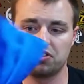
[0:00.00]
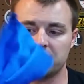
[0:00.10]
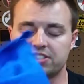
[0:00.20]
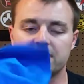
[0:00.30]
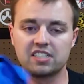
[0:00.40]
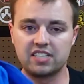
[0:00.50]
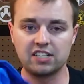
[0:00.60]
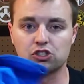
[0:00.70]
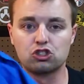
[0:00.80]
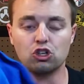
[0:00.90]
This thing
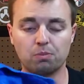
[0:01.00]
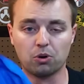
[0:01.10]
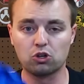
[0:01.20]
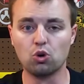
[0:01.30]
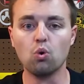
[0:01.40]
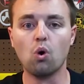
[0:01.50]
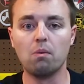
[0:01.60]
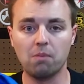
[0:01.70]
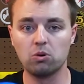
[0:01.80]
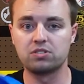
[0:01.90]
stays super
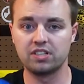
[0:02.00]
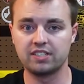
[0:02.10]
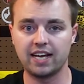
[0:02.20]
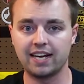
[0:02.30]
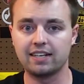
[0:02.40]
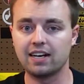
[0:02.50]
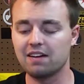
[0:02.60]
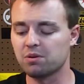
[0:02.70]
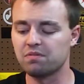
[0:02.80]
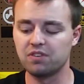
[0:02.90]
cool most of the day.
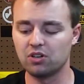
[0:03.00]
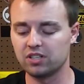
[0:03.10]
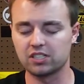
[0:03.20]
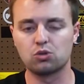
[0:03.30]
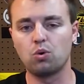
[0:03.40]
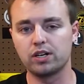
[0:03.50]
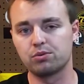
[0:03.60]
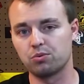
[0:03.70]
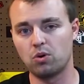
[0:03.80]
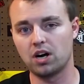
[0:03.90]
I refill it like twice
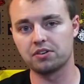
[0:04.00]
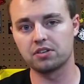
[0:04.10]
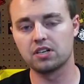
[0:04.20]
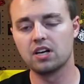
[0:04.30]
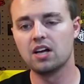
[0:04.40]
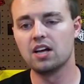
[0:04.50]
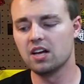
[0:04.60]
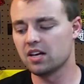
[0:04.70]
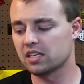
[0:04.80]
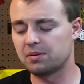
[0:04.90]
with water.
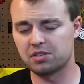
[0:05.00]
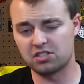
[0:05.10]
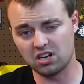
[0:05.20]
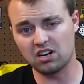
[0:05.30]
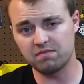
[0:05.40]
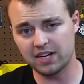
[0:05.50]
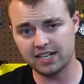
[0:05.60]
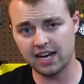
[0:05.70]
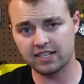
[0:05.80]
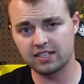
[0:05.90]
Keeps the sweat off my
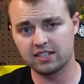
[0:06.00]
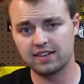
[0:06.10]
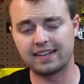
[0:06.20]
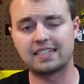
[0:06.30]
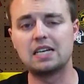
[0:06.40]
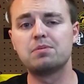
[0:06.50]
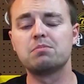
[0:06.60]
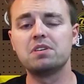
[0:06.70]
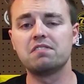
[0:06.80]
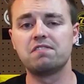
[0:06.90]
neck and
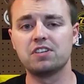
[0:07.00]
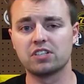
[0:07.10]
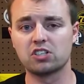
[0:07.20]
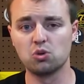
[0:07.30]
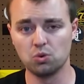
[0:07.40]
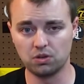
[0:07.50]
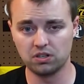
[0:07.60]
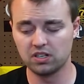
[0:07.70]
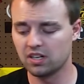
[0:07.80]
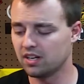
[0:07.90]
keeps me feeling
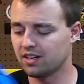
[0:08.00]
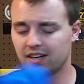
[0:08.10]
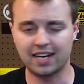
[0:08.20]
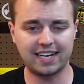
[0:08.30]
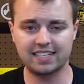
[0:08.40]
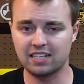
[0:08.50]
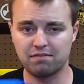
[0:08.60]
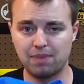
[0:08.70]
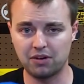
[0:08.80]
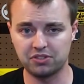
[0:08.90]
cool. I can't say
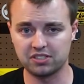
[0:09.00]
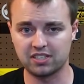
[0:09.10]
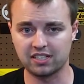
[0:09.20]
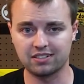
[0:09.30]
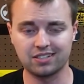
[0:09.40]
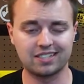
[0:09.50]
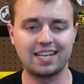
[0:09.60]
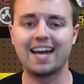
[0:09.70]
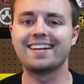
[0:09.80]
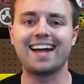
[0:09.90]
enough about these things. Like
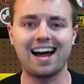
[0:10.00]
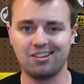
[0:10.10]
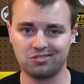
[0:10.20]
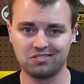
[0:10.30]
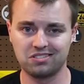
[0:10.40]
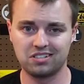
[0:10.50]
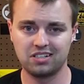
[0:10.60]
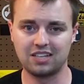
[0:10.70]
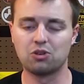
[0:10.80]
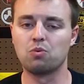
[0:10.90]
$10,
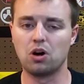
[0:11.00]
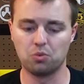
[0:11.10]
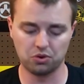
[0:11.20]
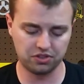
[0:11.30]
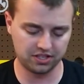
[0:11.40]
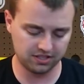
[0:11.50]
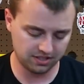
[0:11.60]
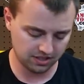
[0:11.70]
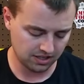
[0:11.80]
and they're well worth it.